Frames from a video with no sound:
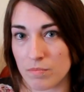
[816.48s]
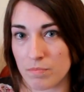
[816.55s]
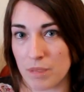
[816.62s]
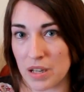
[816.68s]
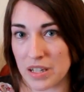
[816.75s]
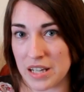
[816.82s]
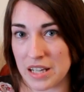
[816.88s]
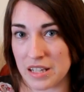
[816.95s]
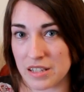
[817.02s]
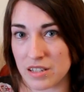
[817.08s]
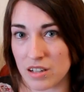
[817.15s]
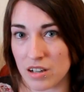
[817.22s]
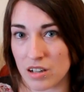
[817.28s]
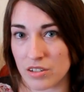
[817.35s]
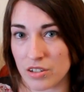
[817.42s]
Bunnies
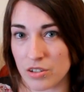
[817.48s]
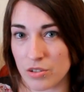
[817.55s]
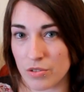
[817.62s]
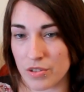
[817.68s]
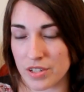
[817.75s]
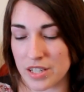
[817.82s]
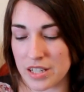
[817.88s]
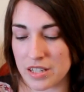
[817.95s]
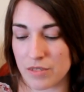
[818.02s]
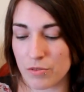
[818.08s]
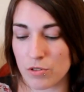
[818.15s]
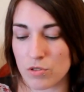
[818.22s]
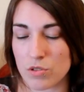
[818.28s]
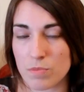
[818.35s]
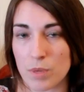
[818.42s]
are notoriously
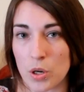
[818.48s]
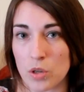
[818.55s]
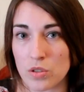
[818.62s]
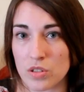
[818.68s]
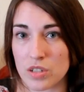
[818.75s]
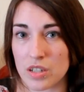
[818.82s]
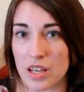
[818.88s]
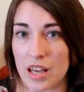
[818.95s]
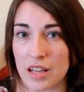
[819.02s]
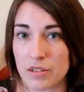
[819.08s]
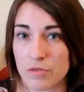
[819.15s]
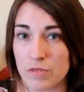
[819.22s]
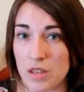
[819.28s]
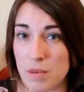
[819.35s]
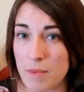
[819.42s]
difficult to bond, and
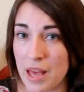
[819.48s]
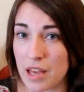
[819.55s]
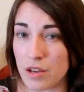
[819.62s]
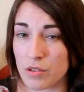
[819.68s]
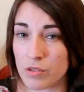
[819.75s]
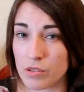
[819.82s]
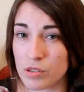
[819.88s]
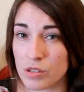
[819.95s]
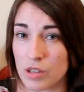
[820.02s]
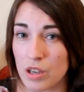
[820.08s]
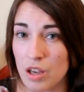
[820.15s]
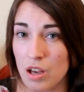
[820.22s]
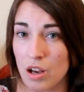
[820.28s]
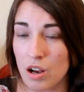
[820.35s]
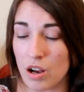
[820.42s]
females
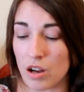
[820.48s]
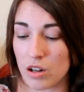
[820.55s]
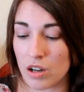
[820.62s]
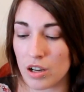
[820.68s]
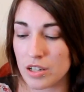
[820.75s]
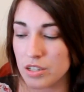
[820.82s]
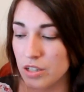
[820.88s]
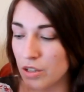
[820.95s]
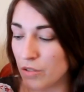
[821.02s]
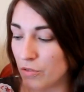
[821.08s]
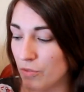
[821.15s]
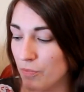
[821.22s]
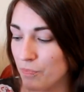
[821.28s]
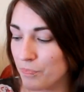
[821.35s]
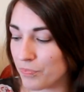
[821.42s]
are kind of
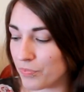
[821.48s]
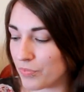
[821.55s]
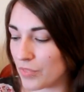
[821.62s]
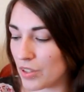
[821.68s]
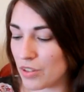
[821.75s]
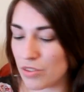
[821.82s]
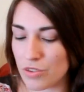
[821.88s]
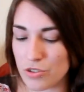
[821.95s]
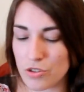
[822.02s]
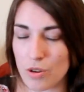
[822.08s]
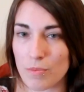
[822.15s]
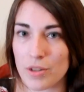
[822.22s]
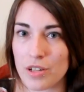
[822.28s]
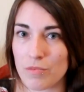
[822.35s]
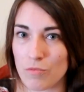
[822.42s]
the
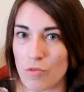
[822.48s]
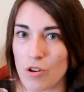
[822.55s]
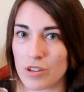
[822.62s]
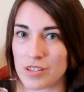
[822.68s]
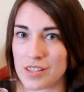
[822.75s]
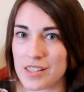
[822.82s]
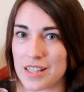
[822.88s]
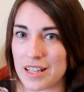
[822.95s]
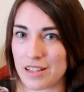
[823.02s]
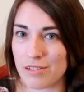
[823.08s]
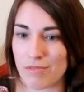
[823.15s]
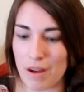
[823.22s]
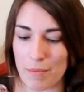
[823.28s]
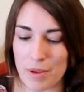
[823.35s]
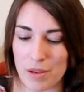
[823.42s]
dominant ones in the
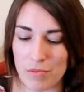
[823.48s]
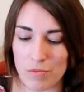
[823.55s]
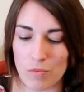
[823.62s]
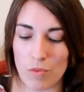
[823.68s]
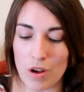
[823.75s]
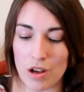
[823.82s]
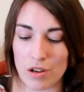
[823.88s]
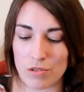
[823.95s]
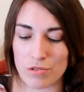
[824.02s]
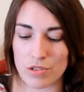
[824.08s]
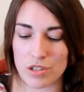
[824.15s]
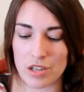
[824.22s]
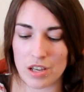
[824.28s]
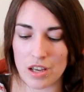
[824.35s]
rabbit world.